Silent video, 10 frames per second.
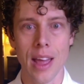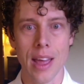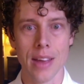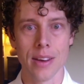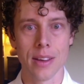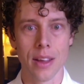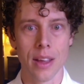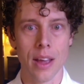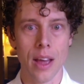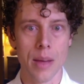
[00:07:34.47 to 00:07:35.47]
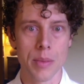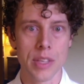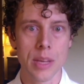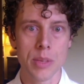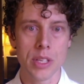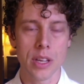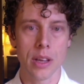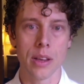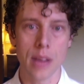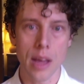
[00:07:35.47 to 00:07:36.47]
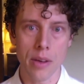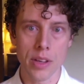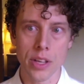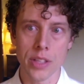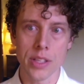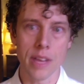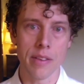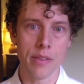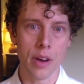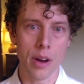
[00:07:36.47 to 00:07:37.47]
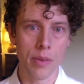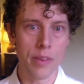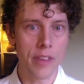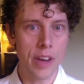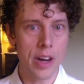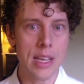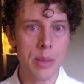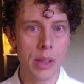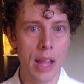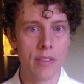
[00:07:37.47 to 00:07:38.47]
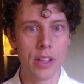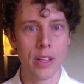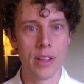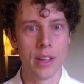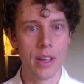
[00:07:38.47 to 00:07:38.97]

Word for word: And nice. um, to get results at a, a very deep level.